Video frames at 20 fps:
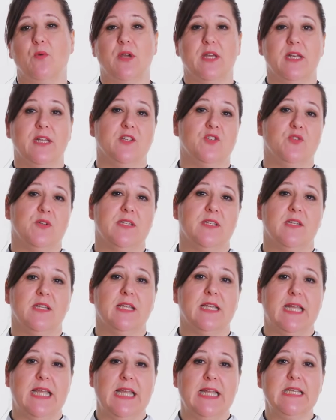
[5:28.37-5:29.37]
we're gonna
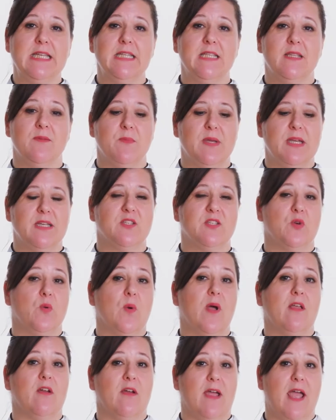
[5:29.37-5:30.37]
drizzle it into the mixer
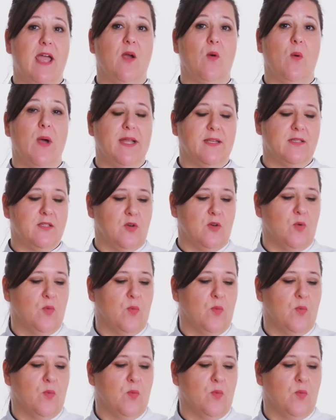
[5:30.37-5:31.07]
while our egg whites are